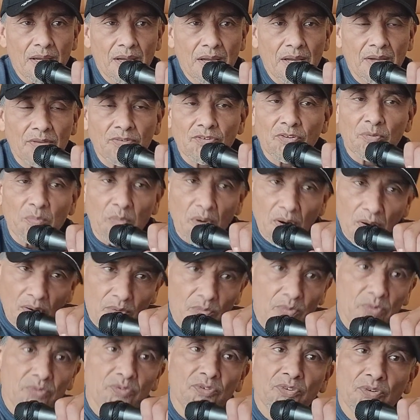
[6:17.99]
And tomorrow
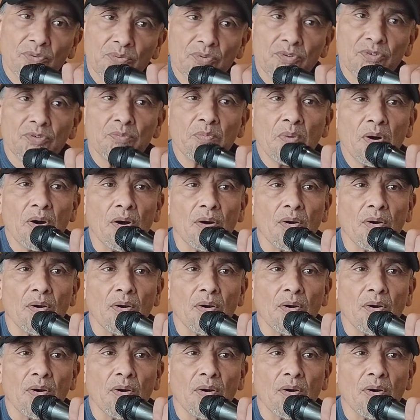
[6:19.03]
we'll deal with tomorrow,